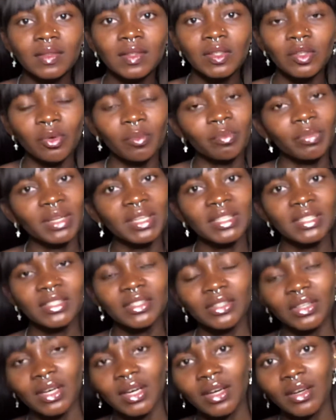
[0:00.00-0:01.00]
some
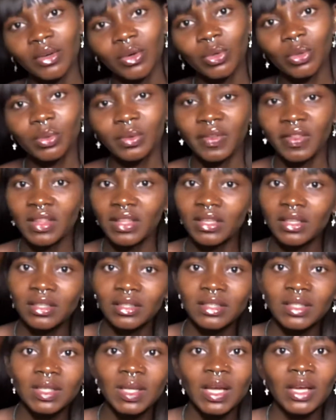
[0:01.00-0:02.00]
places you can't go with
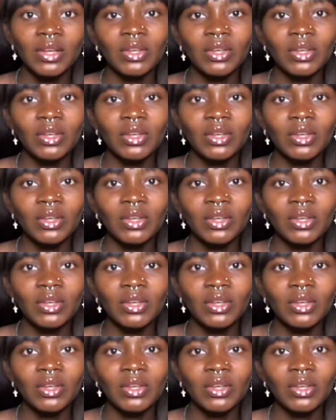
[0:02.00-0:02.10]
it.